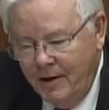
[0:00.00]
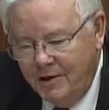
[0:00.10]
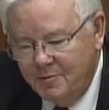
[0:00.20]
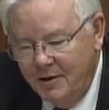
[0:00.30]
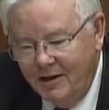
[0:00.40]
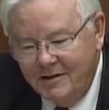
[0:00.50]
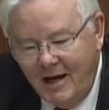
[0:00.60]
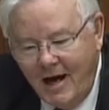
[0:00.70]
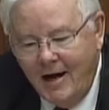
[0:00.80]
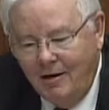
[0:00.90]
has been a
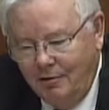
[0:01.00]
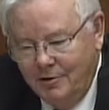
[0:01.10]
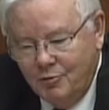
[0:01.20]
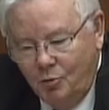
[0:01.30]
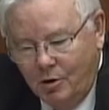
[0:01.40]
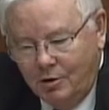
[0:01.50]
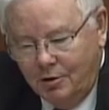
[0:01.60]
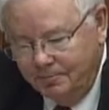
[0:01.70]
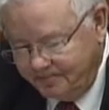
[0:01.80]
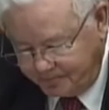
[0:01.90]
tireless
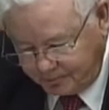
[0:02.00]
worker